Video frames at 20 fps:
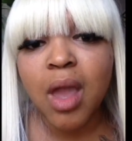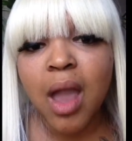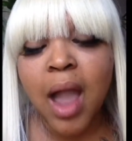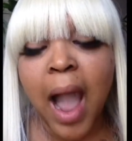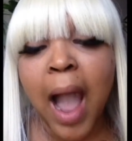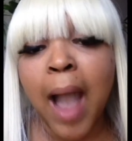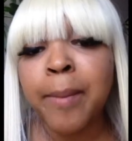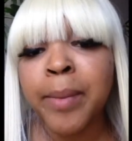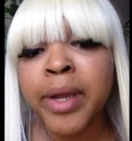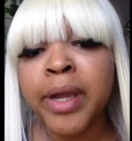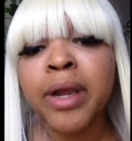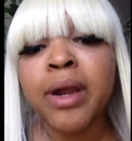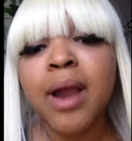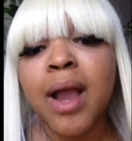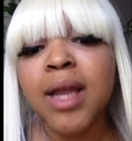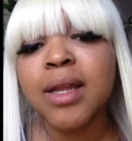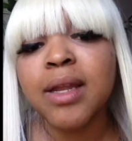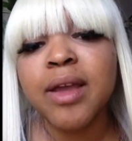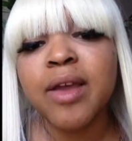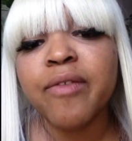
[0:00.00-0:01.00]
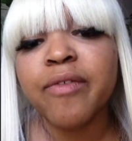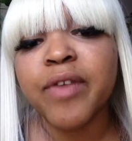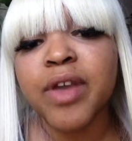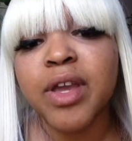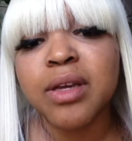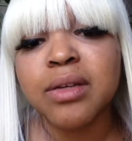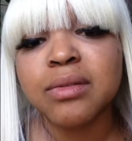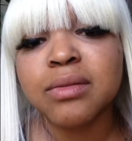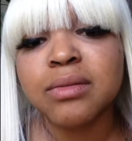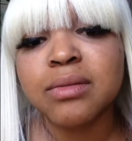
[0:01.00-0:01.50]
I'm here, I live
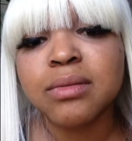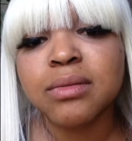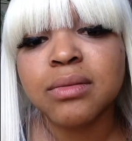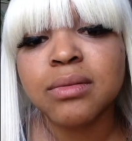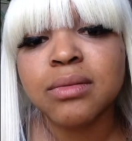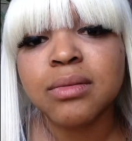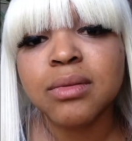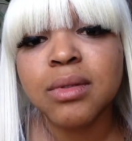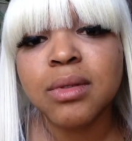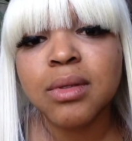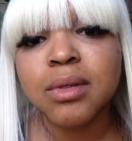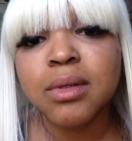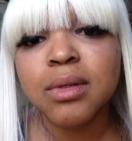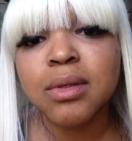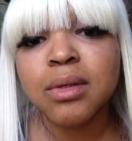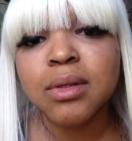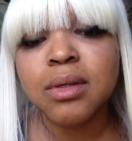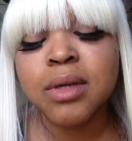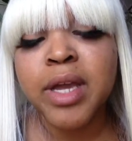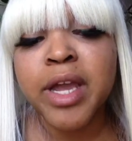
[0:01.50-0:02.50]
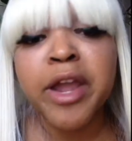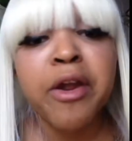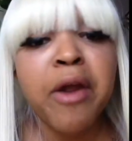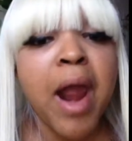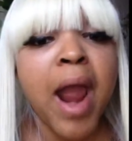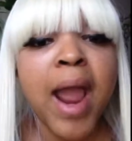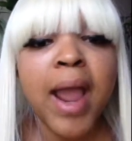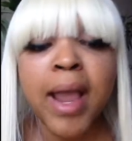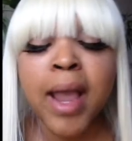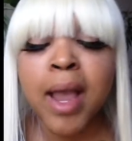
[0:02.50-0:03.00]
it. Here
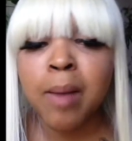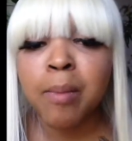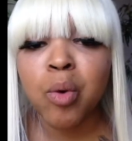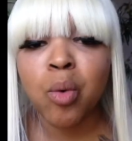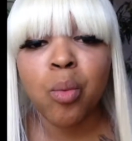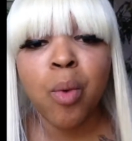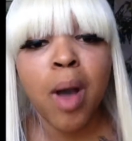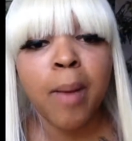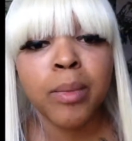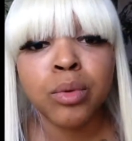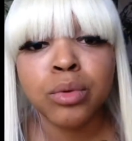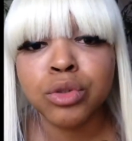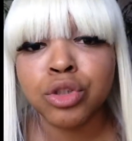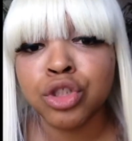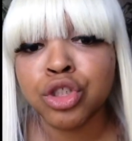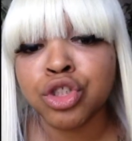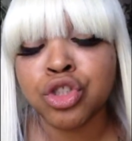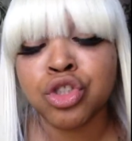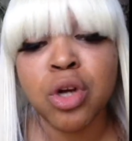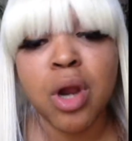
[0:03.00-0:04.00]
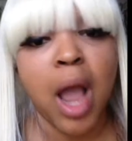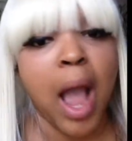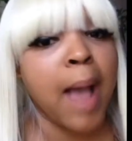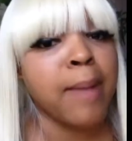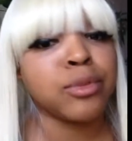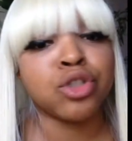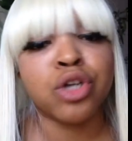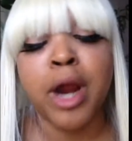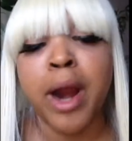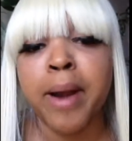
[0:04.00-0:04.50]
I am, a woman who
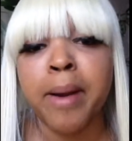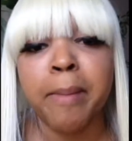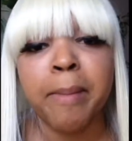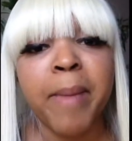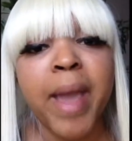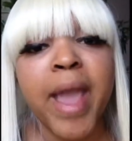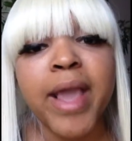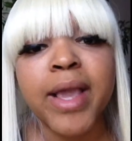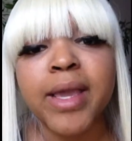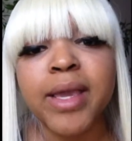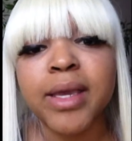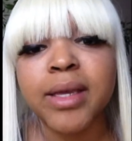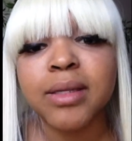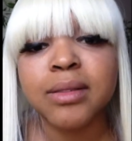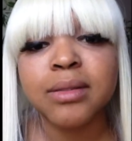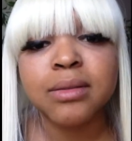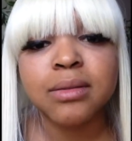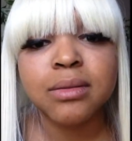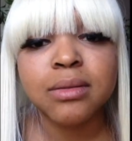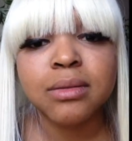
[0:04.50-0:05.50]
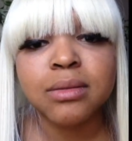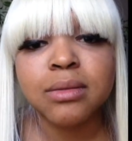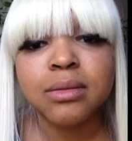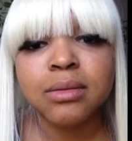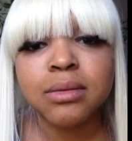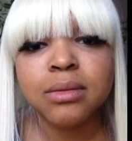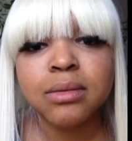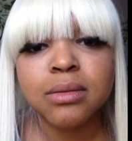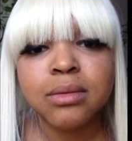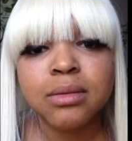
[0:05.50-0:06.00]
I'm trying to make it.
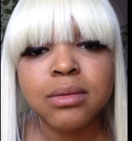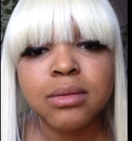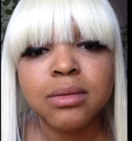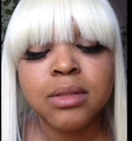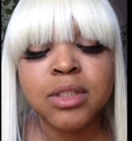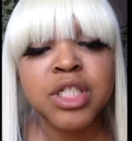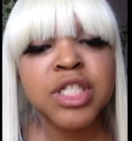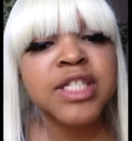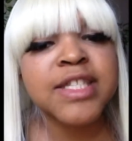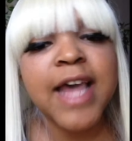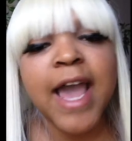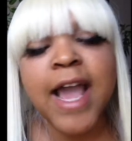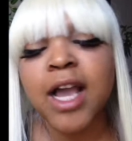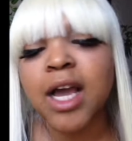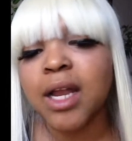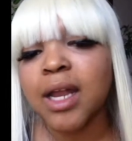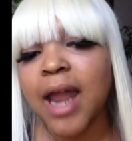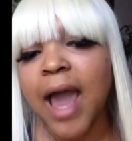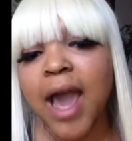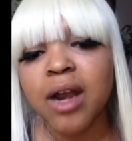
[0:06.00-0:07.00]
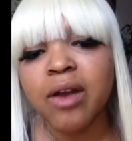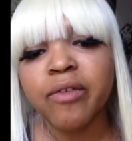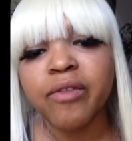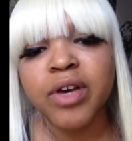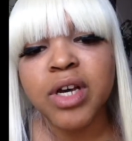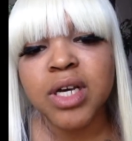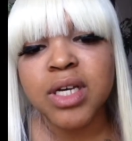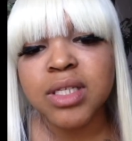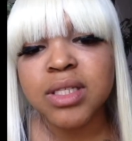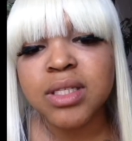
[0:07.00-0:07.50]
Just like a lot of
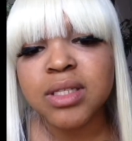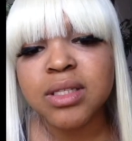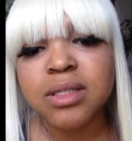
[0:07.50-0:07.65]
us.